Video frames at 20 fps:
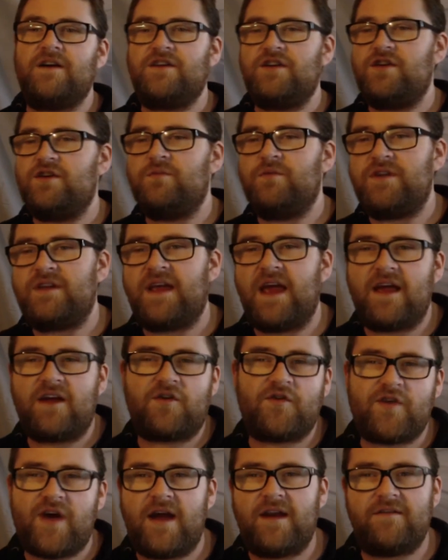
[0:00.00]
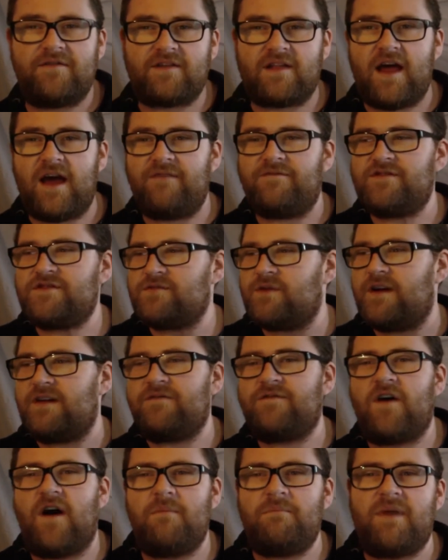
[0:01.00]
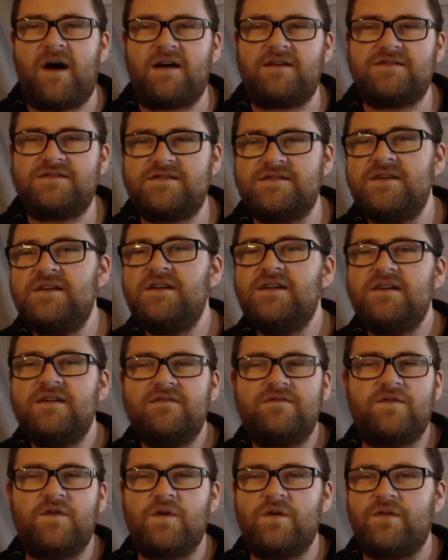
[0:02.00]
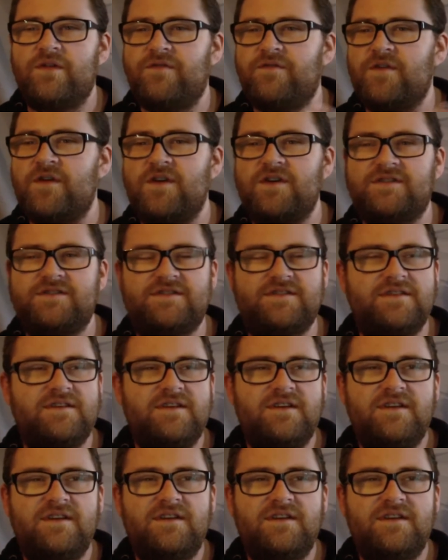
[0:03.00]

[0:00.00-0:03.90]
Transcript: you would get Creative Cloud for $25 for the first